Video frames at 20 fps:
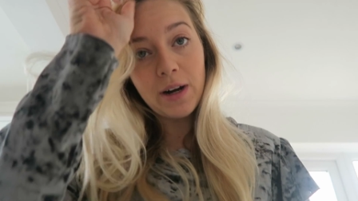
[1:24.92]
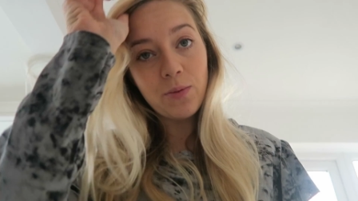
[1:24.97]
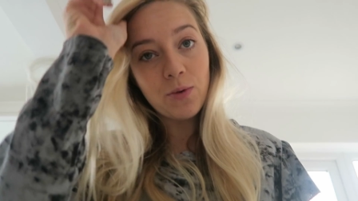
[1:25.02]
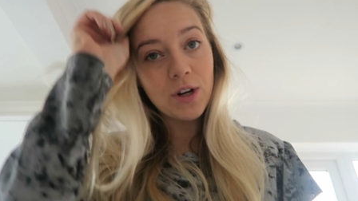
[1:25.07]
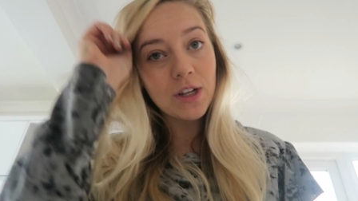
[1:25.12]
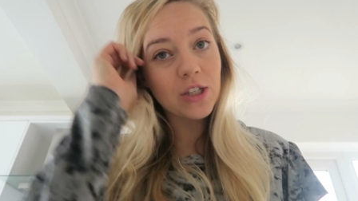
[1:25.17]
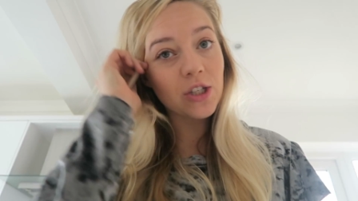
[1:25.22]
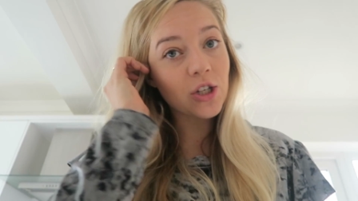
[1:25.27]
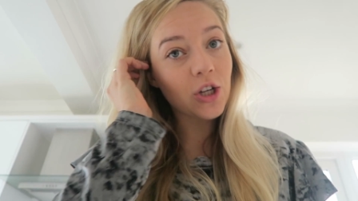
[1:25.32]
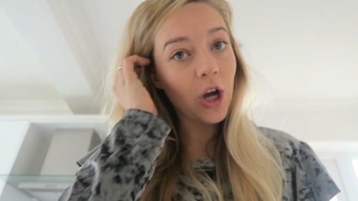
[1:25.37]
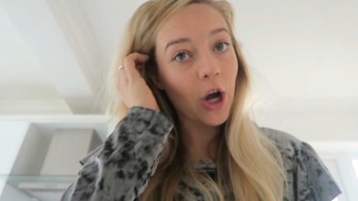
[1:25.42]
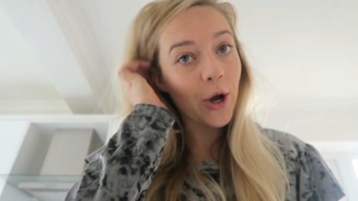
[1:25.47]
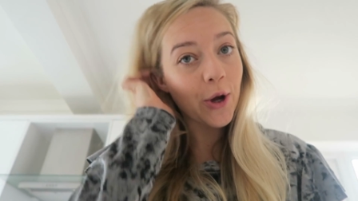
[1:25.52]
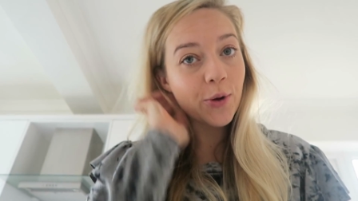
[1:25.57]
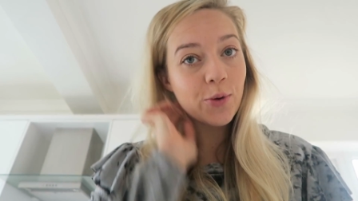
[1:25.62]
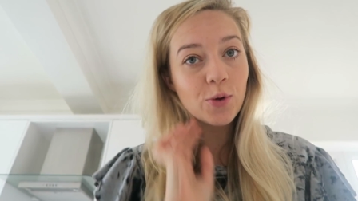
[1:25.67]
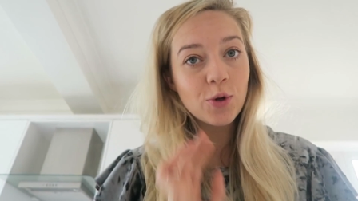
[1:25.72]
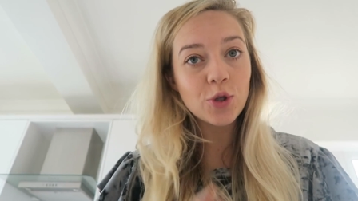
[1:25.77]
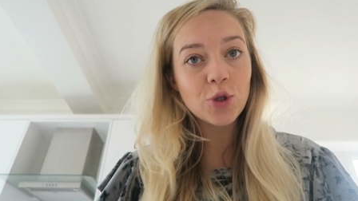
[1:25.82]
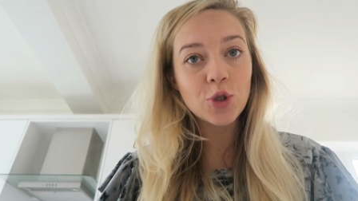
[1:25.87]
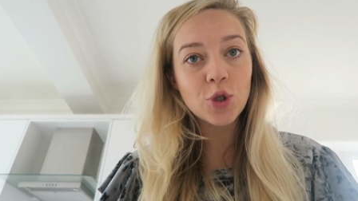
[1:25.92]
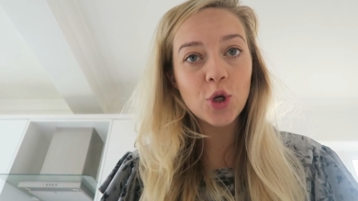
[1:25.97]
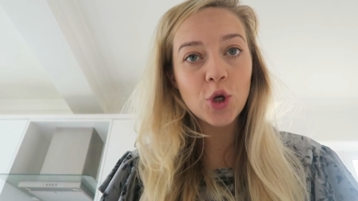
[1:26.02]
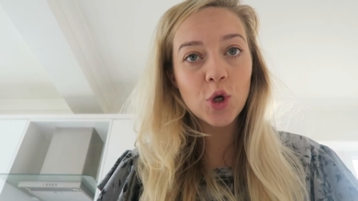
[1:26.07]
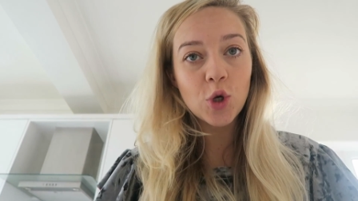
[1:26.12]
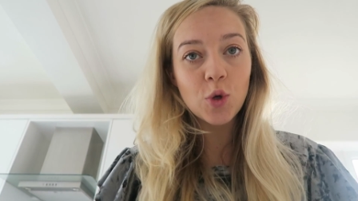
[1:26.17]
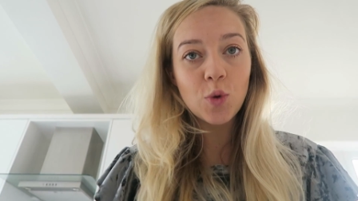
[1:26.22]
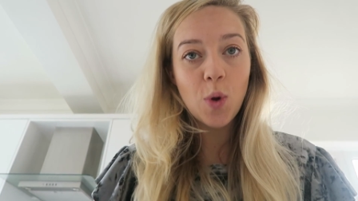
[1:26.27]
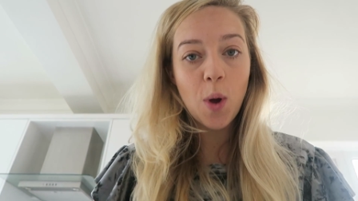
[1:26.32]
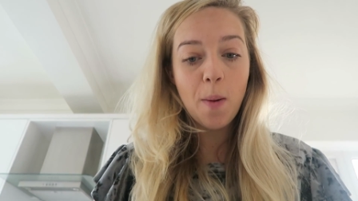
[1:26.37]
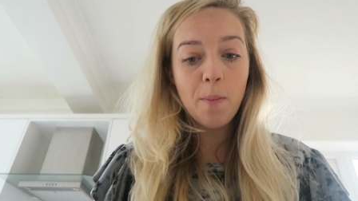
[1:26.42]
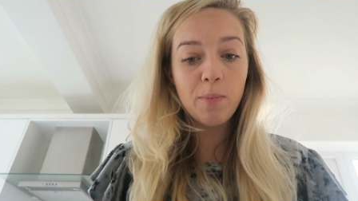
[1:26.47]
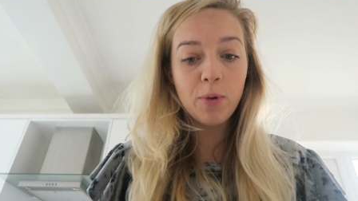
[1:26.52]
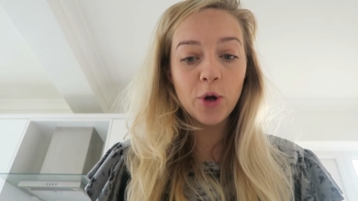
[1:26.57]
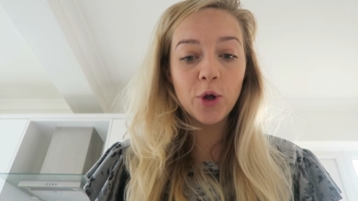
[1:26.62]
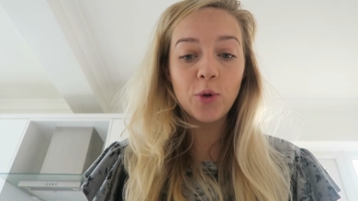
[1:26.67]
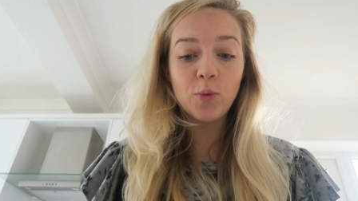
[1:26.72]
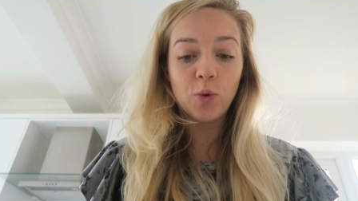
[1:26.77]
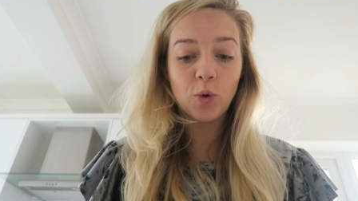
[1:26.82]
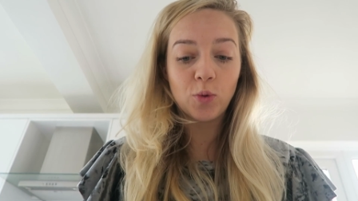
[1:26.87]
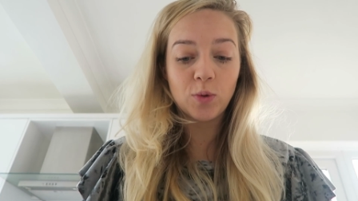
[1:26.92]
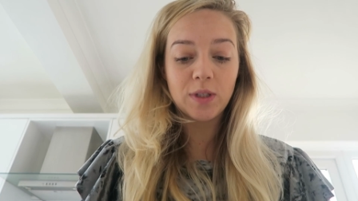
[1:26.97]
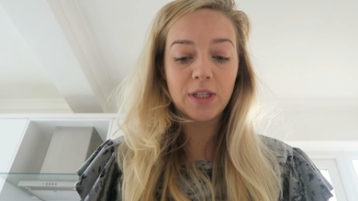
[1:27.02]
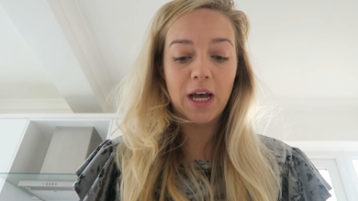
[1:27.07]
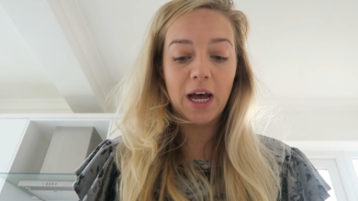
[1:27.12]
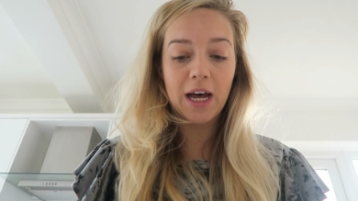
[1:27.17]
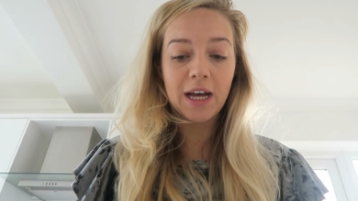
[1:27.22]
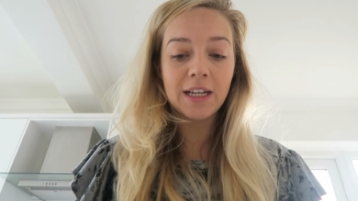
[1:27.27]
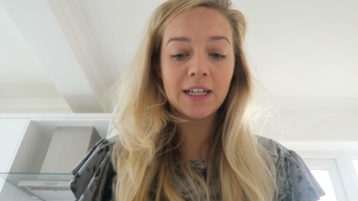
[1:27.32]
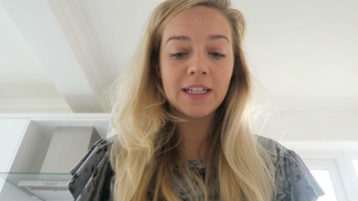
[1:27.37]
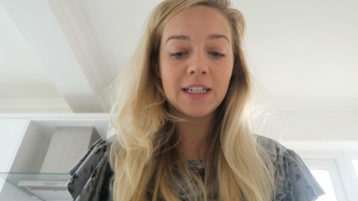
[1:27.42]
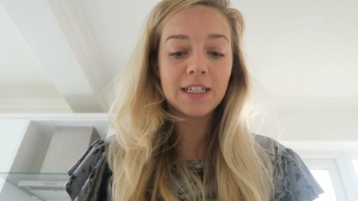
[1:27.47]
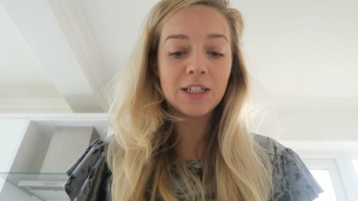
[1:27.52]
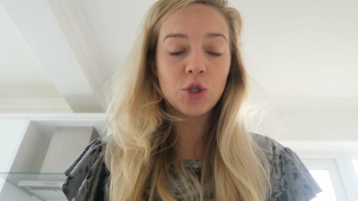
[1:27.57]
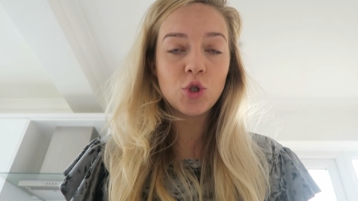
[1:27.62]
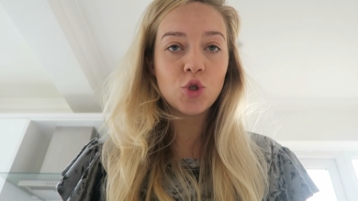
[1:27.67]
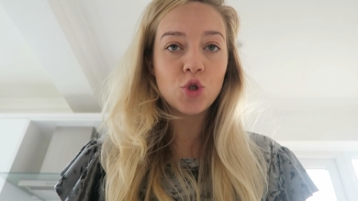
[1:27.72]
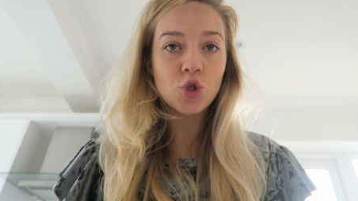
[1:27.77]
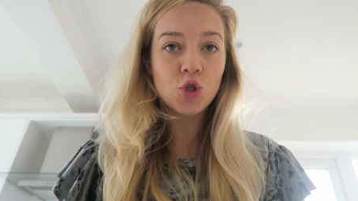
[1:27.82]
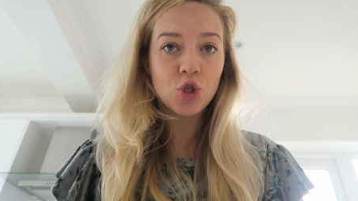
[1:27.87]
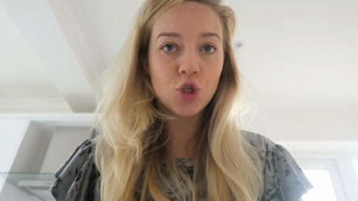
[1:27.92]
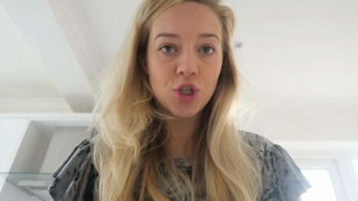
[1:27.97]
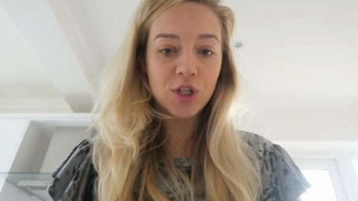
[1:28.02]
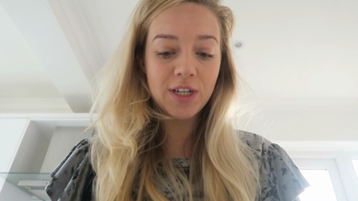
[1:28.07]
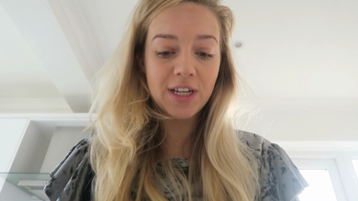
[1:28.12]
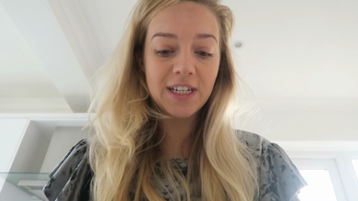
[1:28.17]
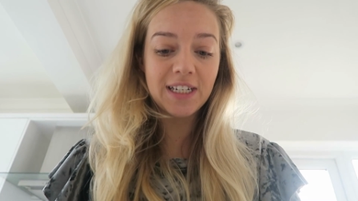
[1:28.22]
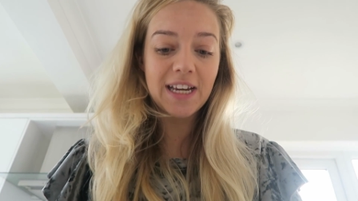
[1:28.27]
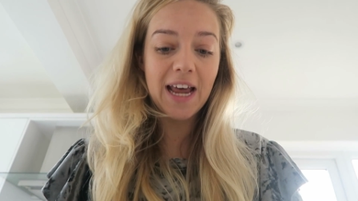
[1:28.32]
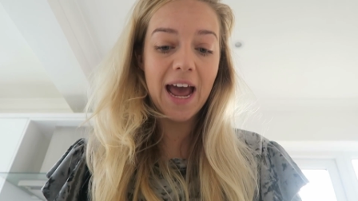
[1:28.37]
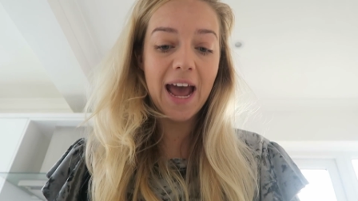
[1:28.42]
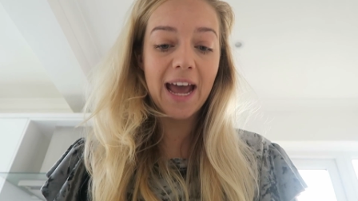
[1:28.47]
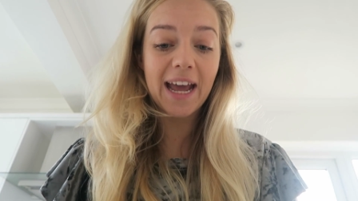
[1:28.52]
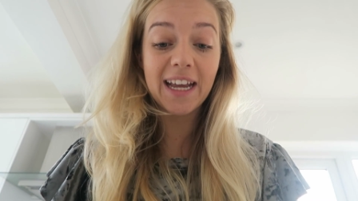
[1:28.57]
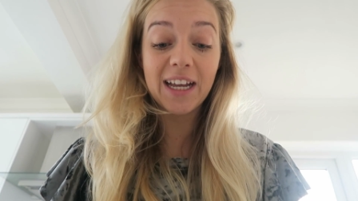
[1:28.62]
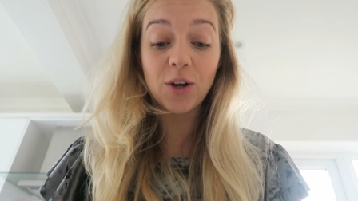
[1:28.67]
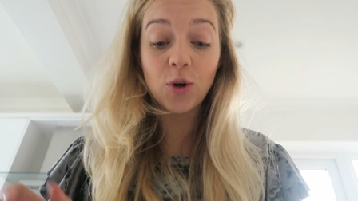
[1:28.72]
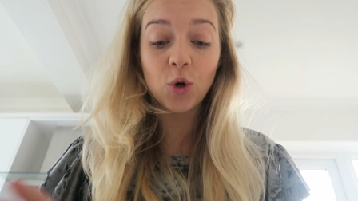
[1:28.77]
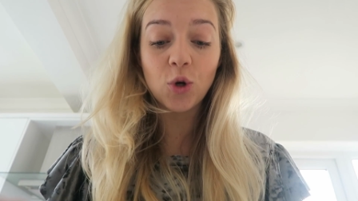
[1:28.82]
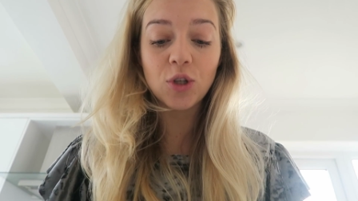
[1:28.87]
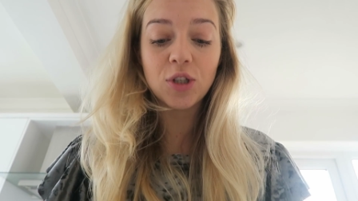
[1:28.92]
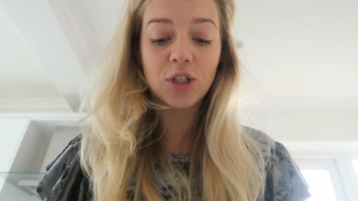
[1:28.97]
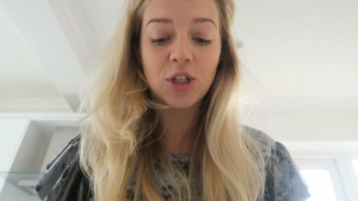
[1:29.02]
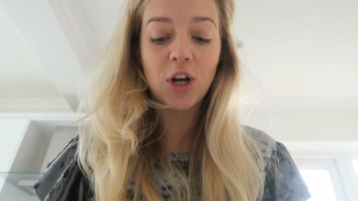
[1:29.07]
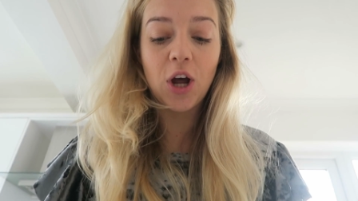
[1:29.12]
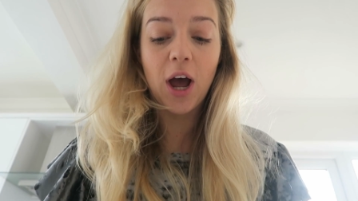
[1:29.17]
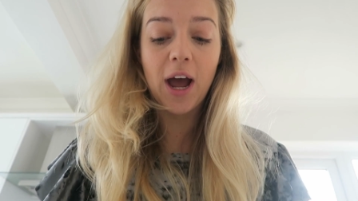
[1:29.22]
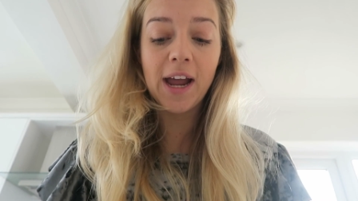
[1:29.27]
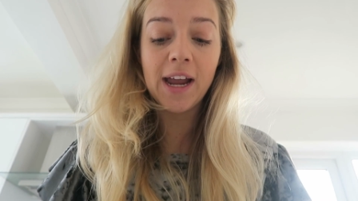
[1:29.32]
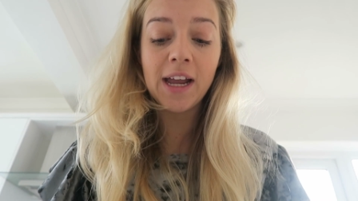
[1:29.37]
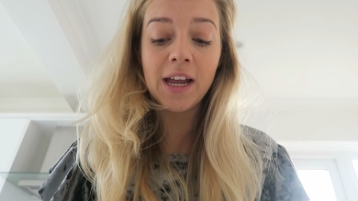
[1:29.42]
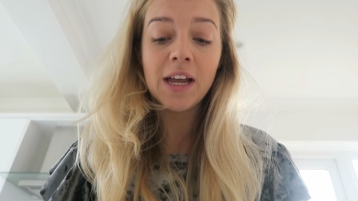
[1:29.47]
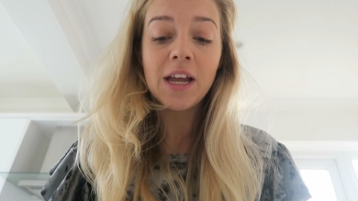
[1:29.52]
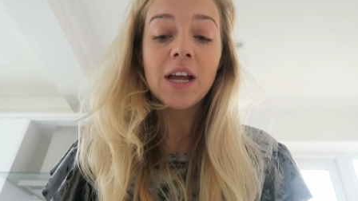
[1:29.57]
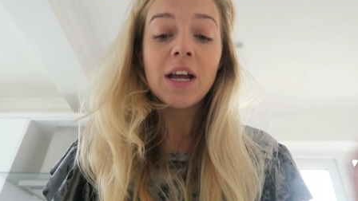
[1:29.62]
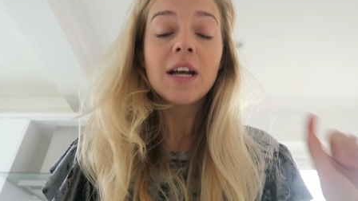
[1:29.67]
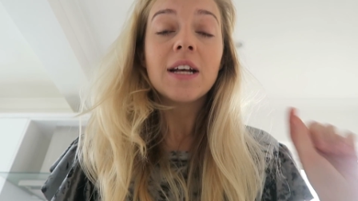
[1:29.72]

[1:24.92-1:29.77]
really wanted to go to Bluewater today or tonight.